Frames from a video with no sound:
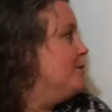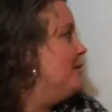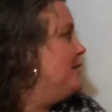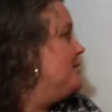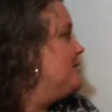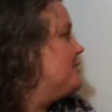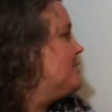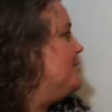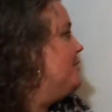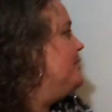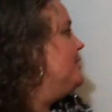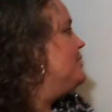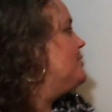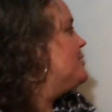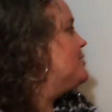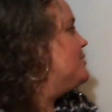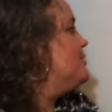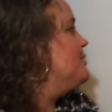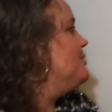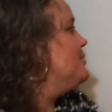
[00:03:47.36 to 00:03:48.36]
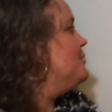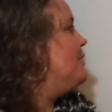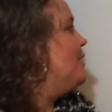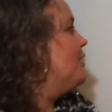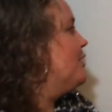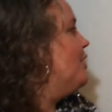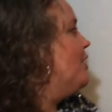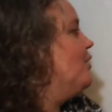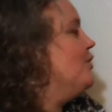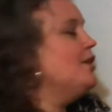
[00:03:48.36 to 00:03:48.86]
It's going to
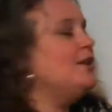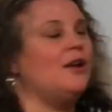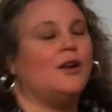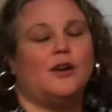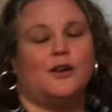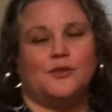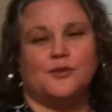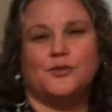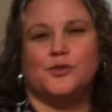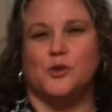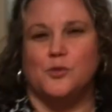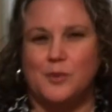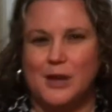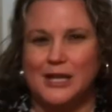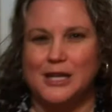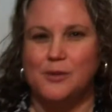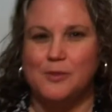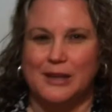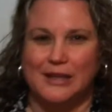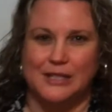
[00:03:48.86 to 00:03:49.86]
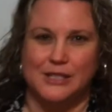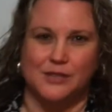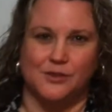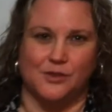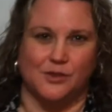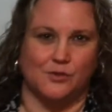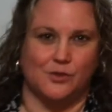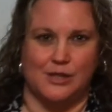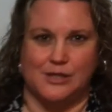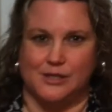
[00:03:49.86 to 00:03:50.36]
occur for many, many
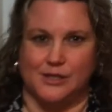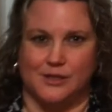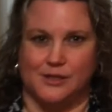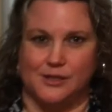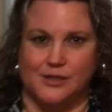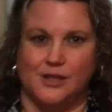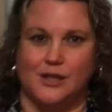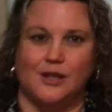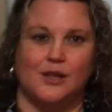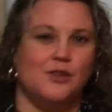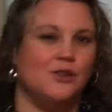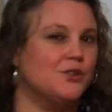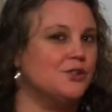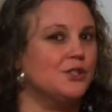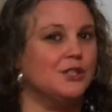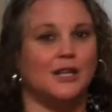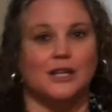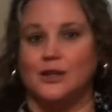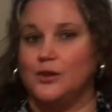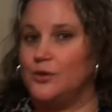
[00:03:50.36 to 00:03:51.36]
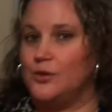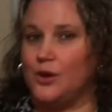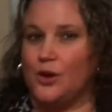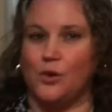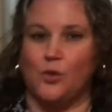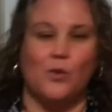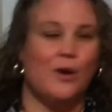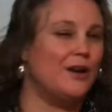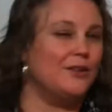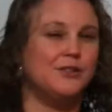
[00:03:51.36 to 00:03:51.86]
different reasons. There's a lot of
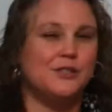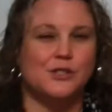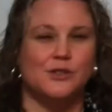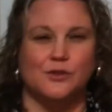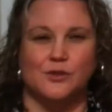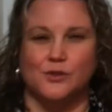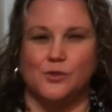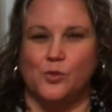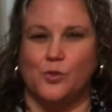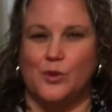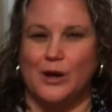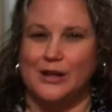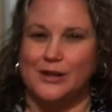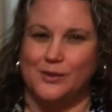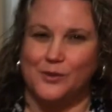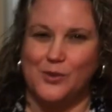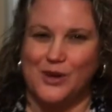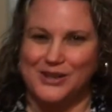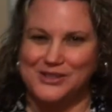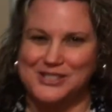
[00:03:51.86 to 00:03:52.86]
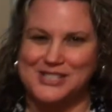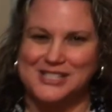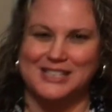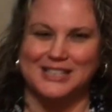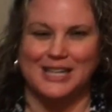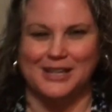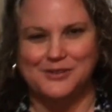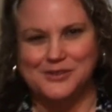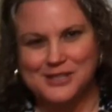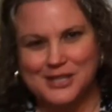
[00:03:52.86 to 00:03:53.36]
wellness
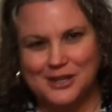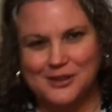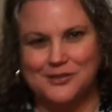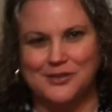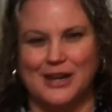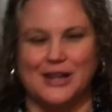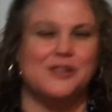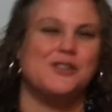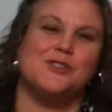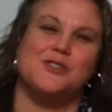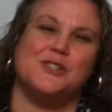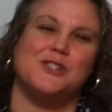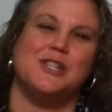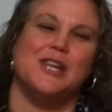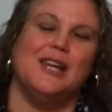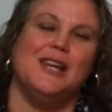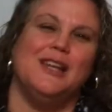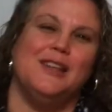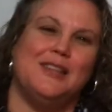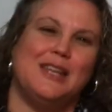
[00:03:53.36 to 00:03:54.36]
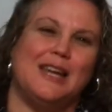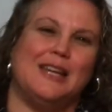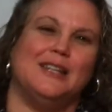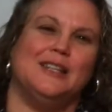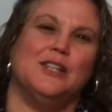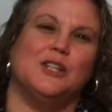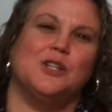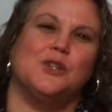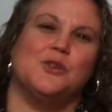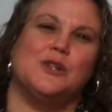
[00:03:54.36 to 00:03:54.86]
lifestyle factors that can
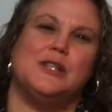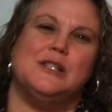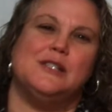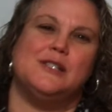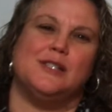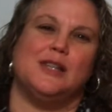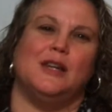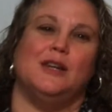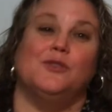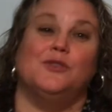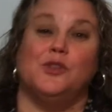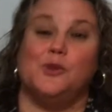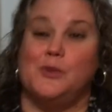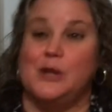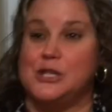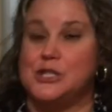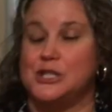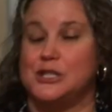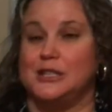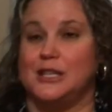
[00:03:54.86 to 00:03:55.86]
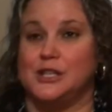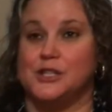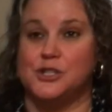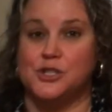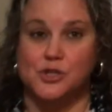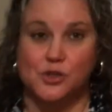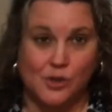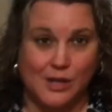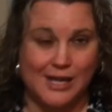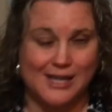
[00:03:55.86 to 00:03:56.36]
increase inflammation, like
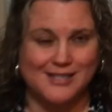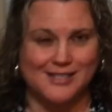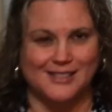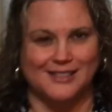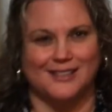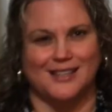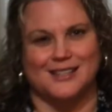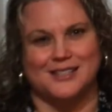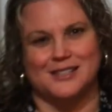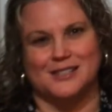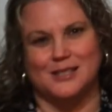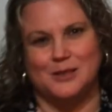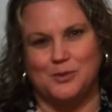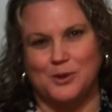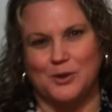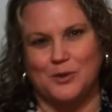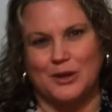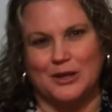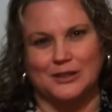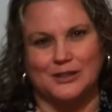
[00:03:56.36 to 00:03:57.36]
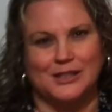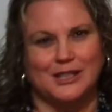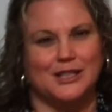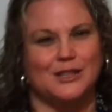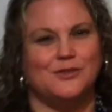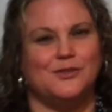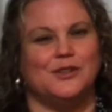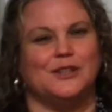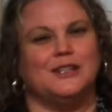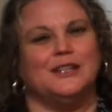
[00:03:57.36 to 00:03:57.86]
stress and not sleeping well
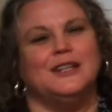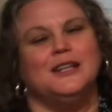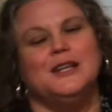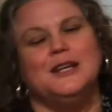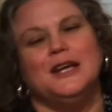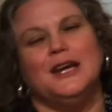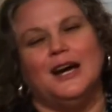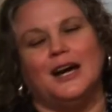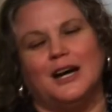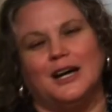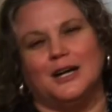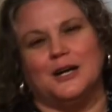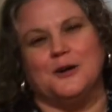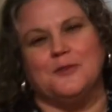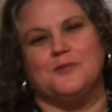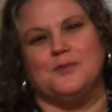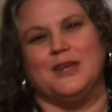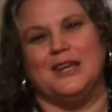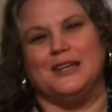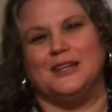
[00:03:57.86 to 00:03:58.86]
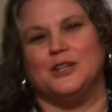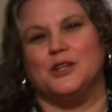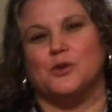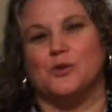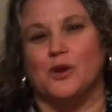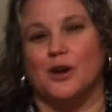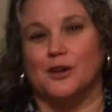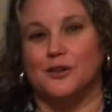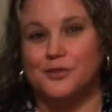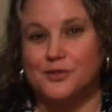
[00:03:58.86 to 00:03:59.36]
enough and eating the
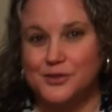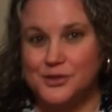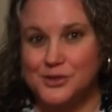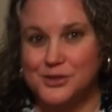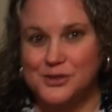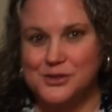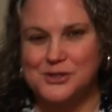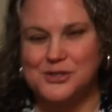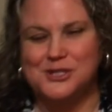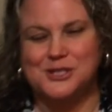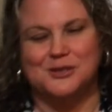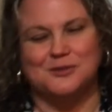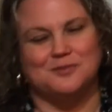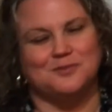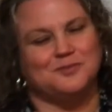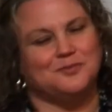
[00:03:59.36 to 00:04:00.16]
wrong foods,